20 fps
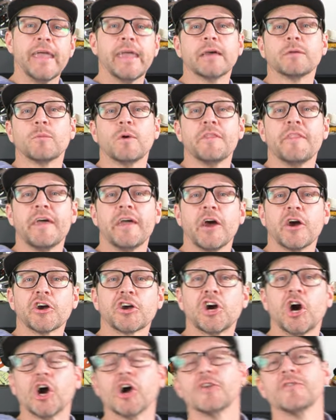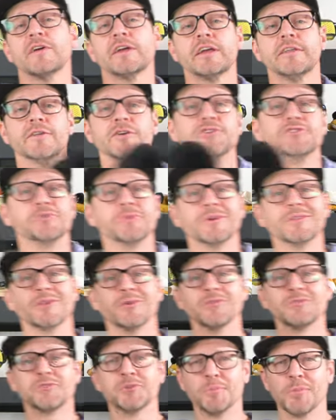And when they are carving and they're doing
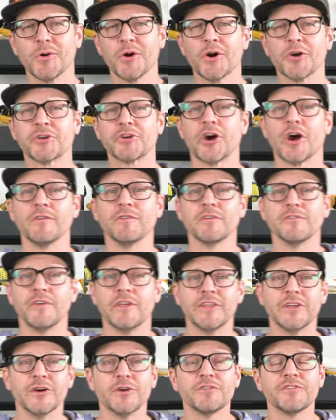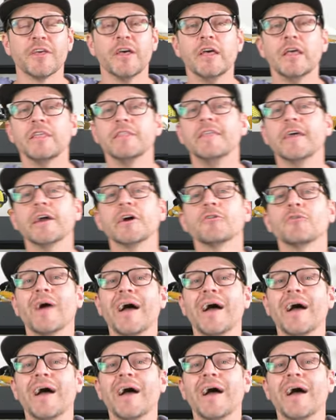those super hard carving videos, they are